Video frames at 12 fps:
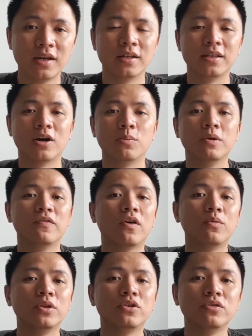Now
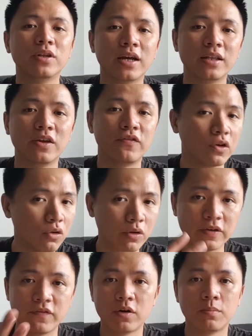before we do that, if you're
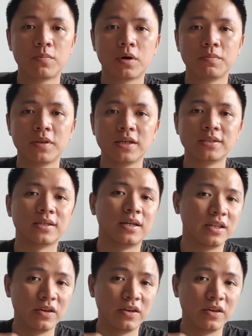looking for properties,